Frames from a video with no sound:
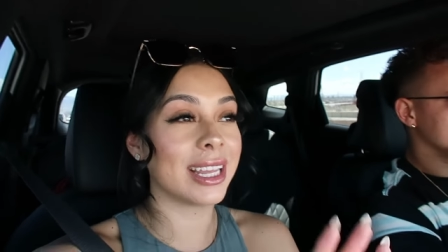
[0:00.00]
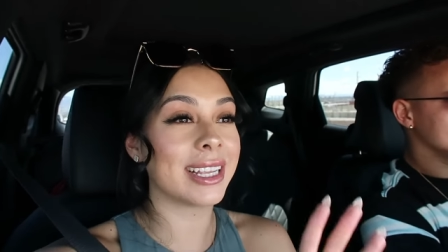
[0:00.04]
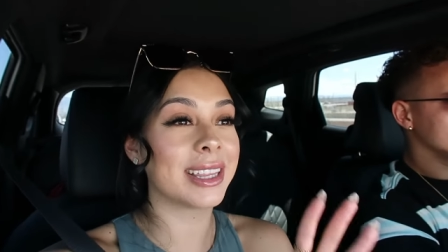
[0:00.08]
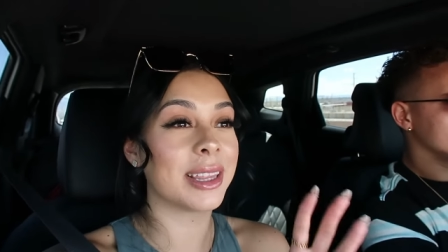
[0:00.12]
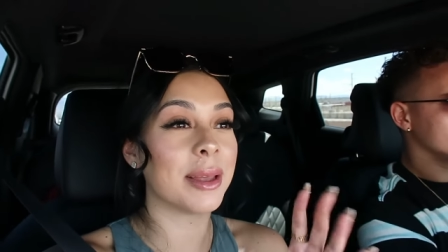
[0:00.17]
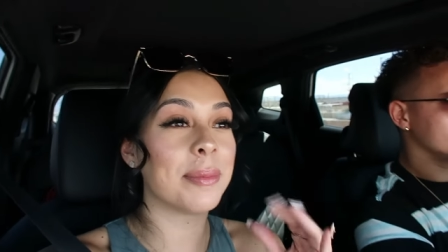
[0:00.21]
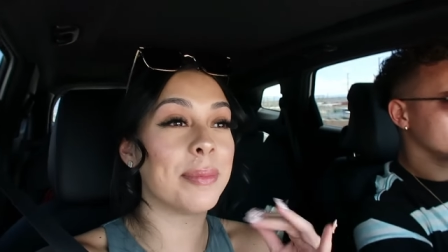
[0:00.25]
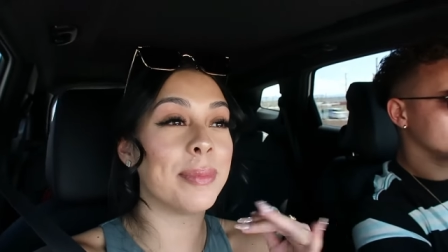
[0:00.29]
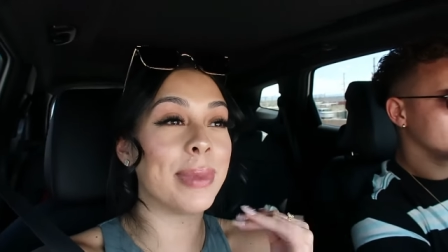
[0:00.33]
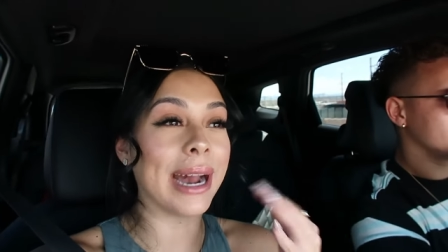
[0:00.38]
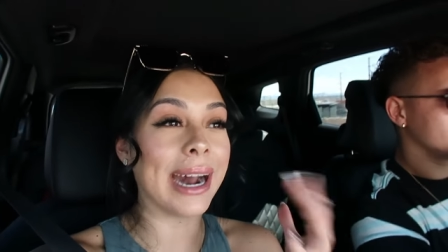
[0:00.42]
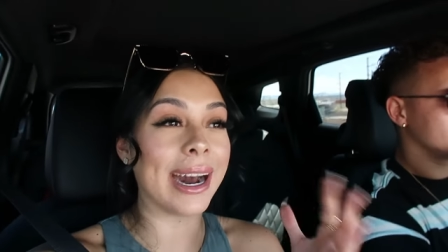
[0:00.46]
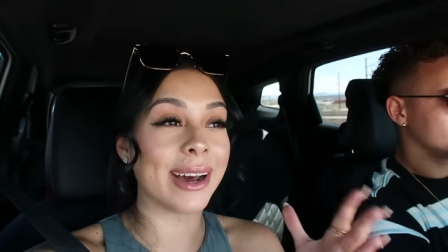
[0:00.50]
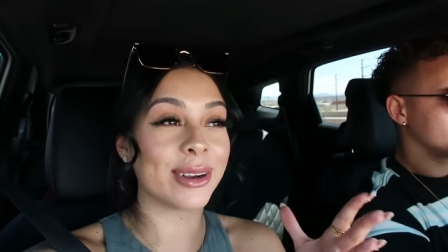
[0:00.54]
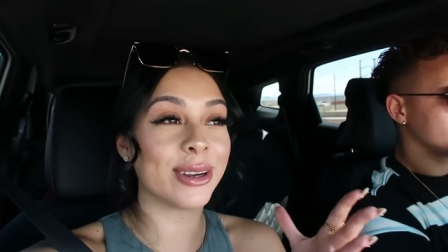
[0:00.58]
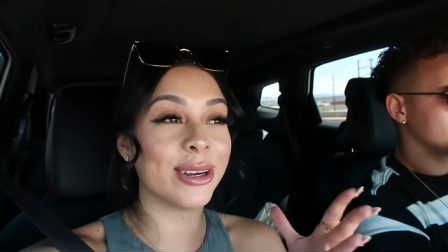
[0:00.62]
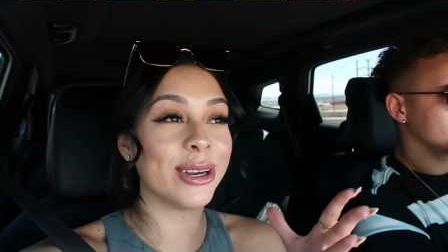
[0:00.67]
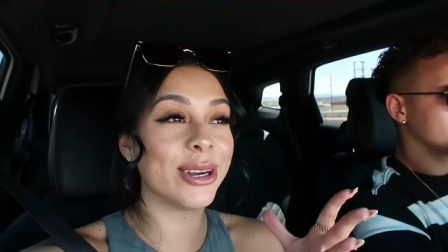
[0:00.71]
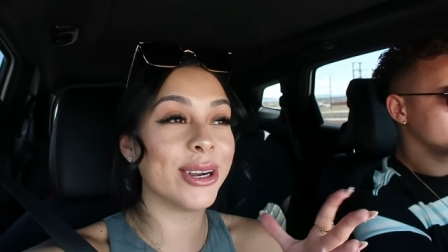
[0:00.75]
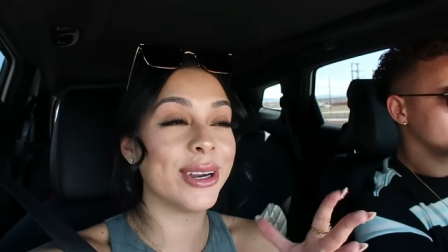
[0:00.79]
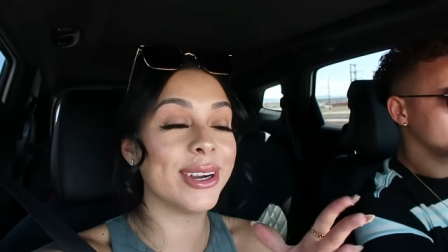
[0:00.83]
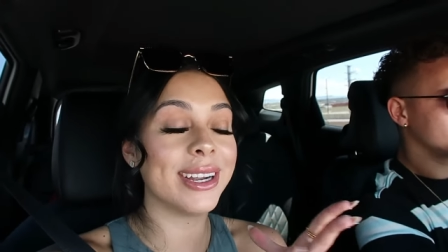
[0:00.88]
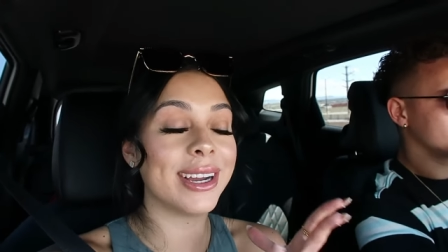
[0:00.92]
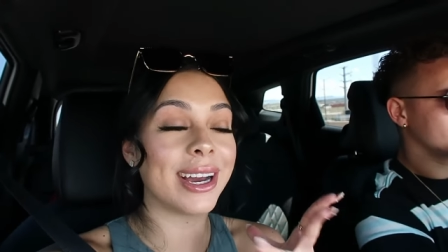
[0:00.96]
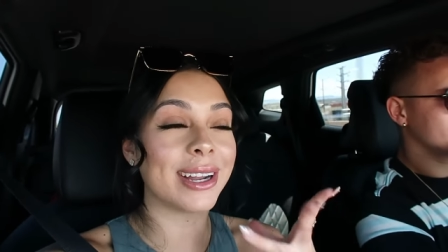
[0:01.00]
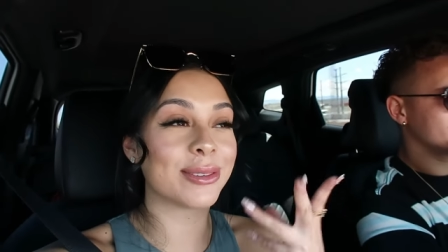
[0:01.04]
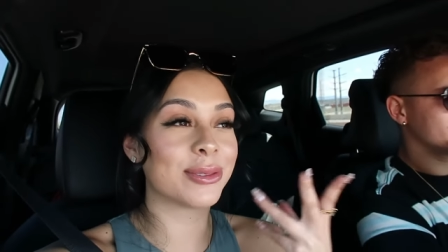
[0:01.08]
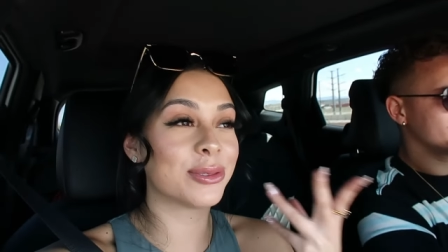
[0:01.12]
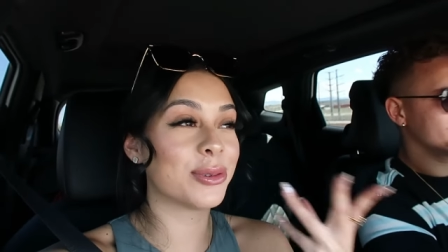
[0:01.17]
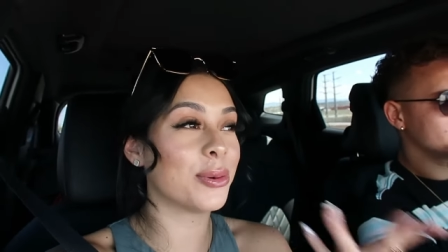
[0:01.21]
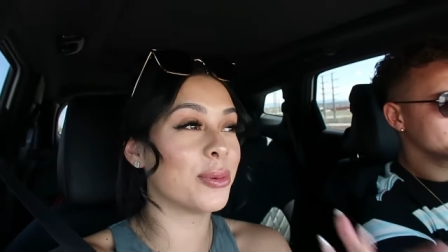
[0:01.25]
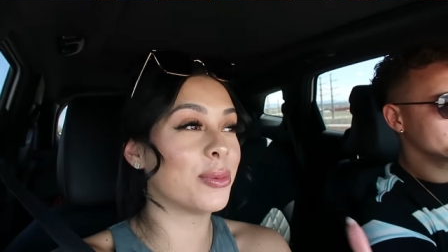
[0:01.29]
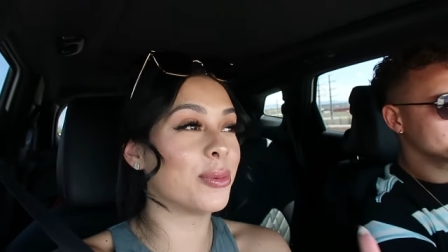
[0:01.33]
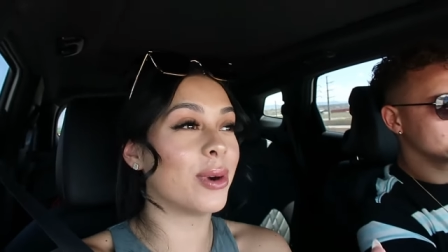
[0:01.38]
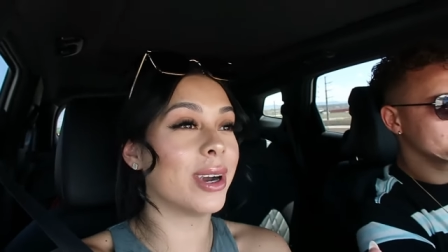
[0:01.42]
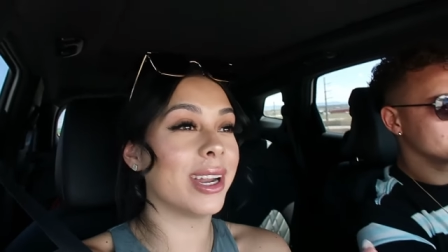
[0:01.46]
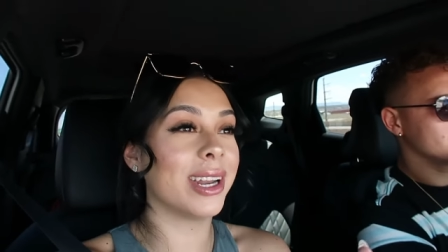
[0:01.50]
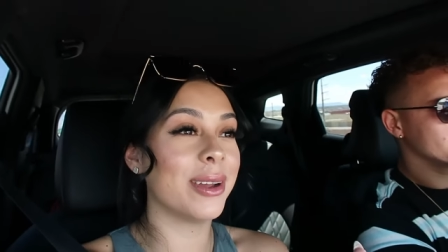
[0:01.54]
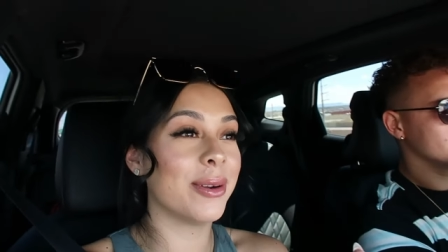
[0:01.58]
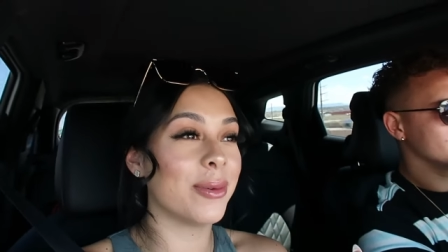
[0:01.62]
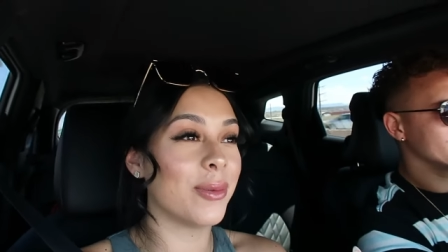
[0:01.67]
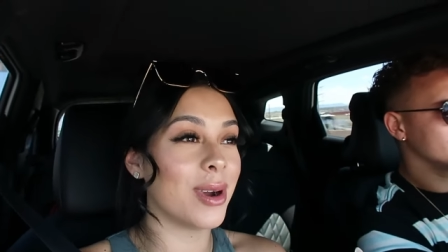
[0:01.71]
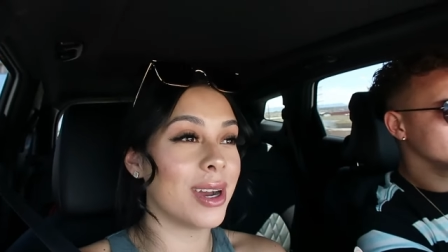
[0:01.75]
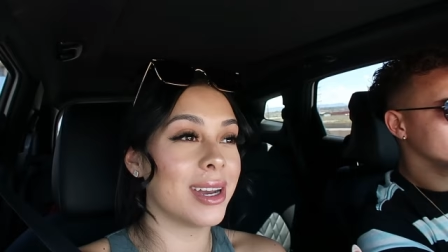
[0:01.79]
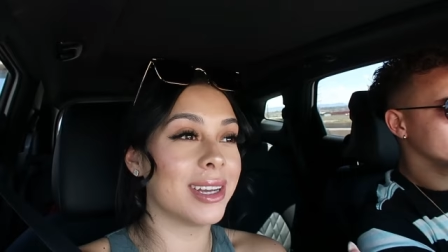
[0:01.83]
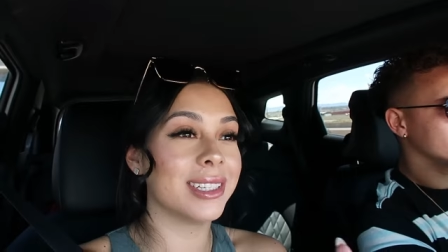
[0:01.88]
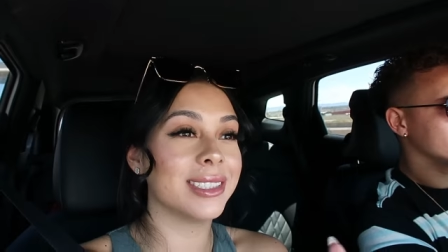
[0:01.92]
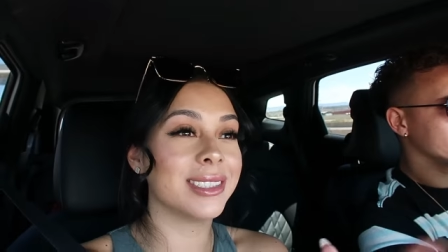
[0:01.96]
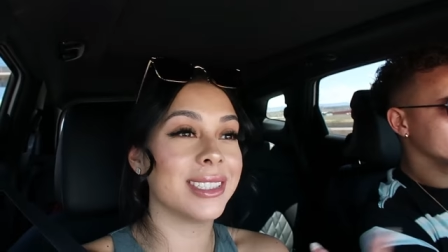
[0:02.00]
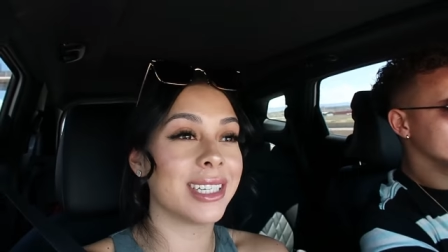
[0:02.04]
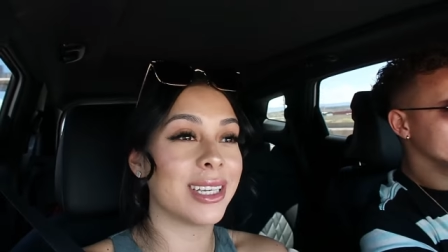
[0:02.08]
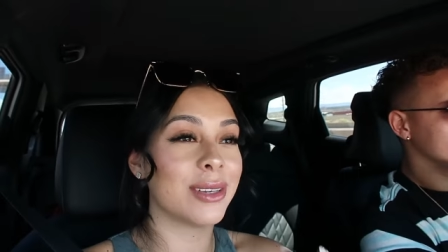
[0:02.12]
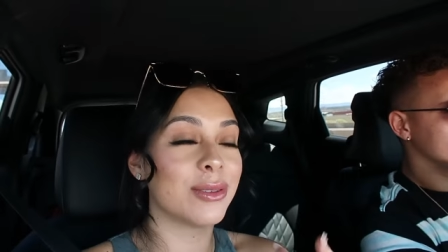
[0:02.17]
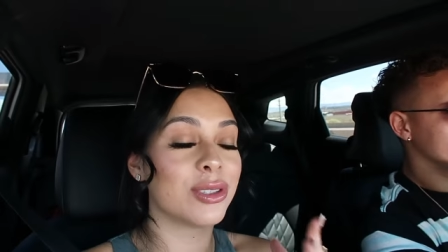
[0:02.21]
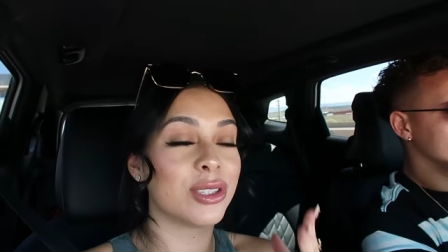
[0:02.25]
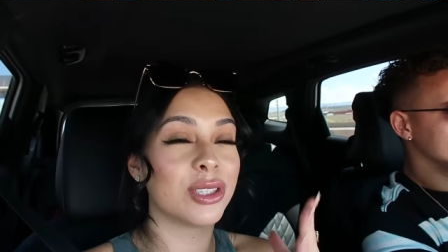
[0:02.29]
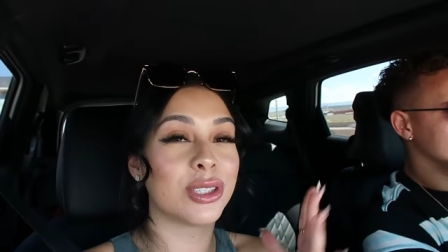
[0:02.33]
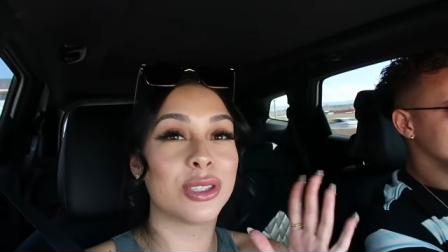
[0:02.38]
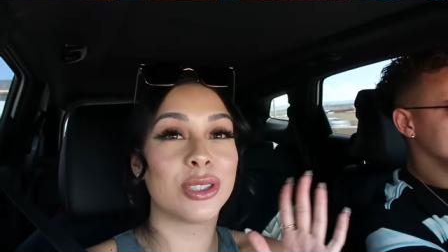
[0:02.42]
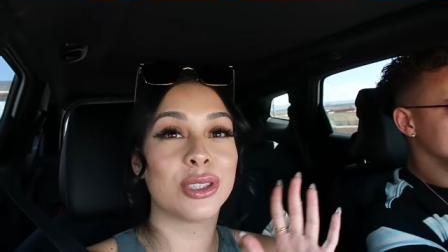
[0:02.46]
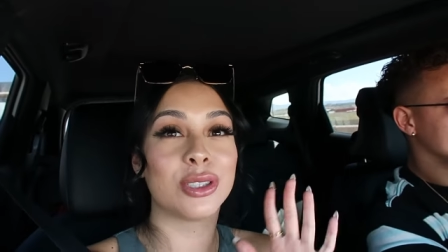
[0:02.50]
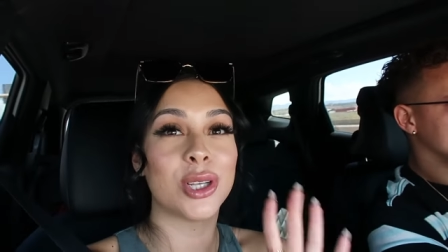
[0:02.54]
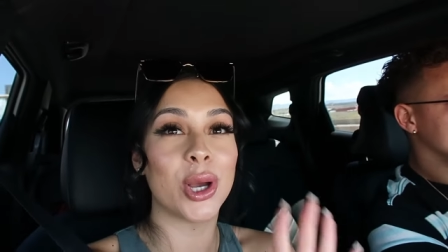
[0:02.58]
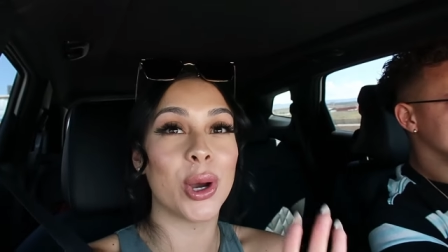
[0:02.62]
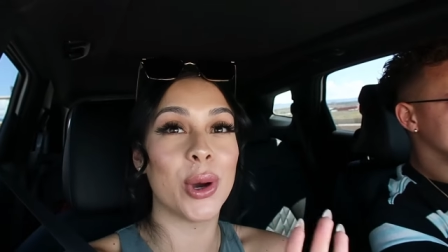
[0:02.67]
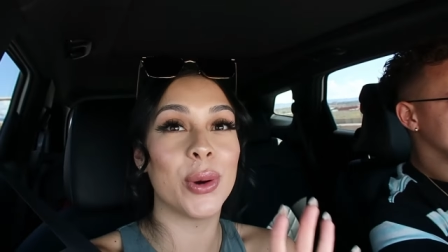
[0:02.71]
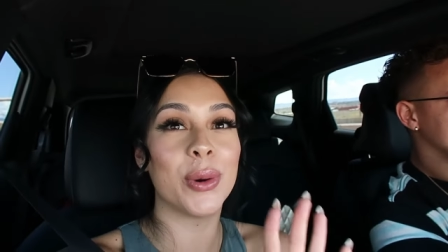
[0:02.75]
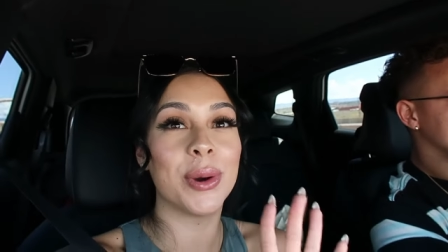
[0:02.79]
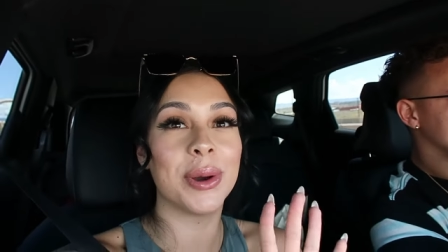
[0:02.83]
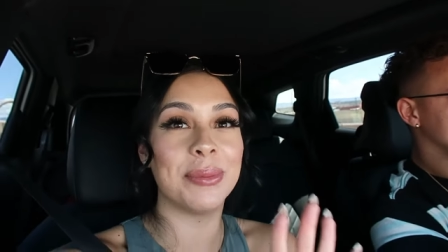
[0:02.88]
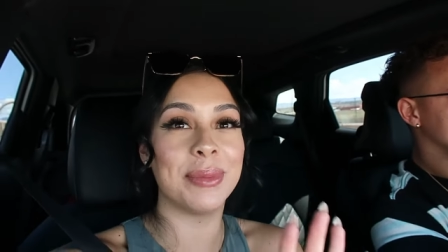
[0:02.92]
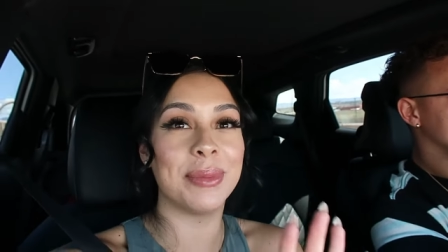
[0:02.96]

Like, the batter, I don't know what it was. Like, it was just so